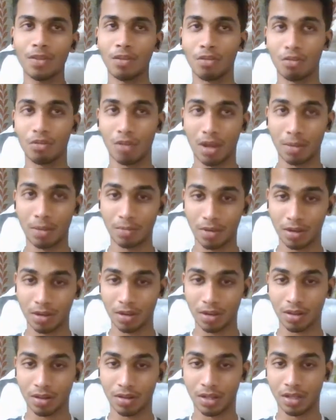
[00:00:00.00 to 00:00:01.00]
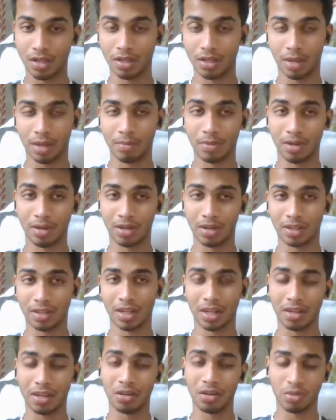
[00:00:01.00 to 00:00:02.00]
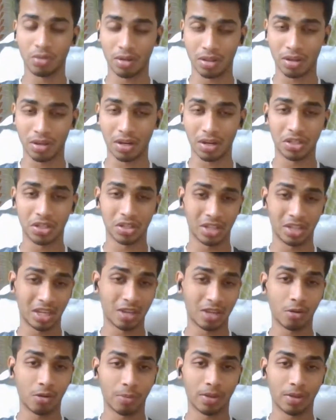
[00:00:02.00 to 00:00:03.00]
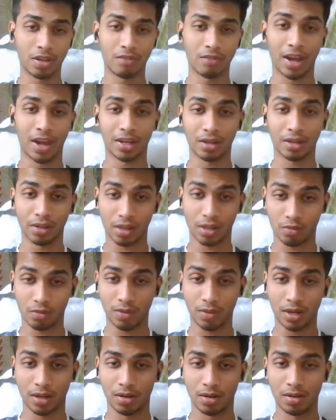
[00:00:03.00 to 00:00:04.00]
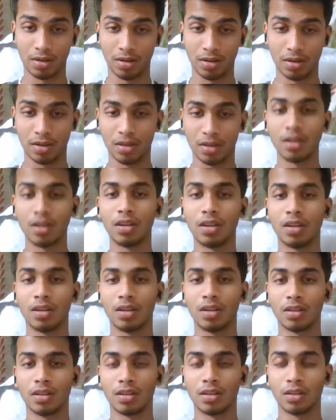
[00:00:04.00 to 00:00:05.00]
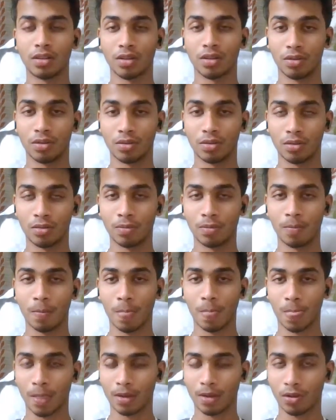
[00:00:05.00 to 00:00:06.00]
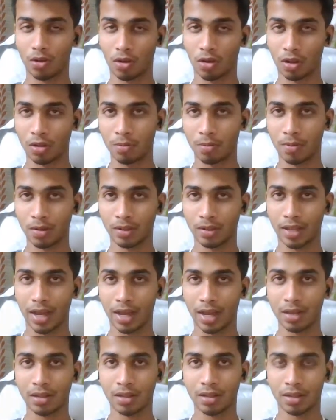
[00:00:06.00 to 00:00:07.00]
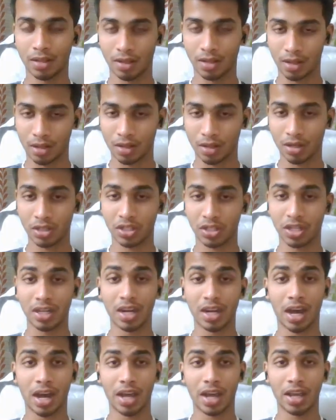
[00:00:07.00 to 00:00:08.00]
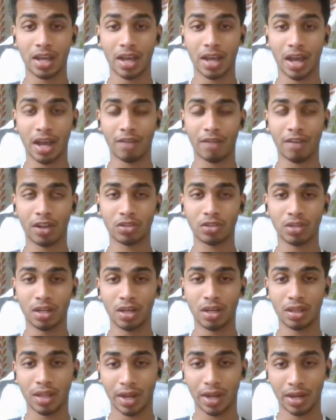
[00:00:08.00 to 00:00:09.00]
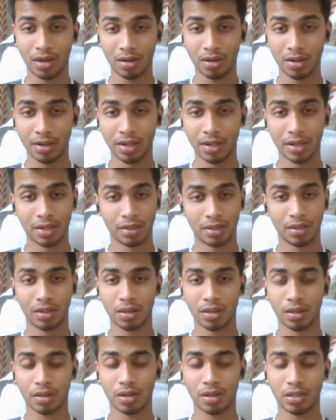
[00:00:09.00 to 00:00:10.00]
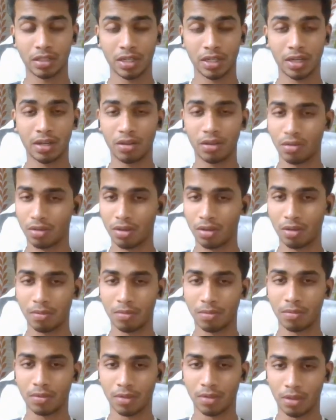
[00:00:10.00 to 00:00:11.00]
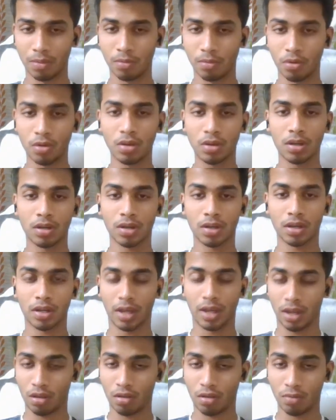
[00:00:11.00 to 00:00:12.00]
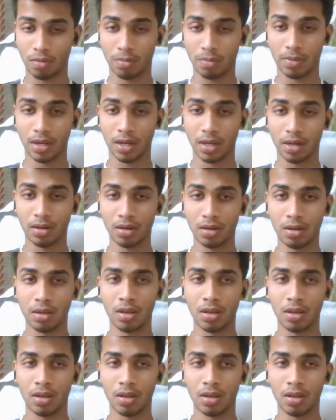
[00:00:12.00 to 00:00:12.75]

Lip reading: So I'm taking into consideration the economical factors as well. So, talking about that, the industrial shed, I have actually designed industrial shed using the book N. Subramanian.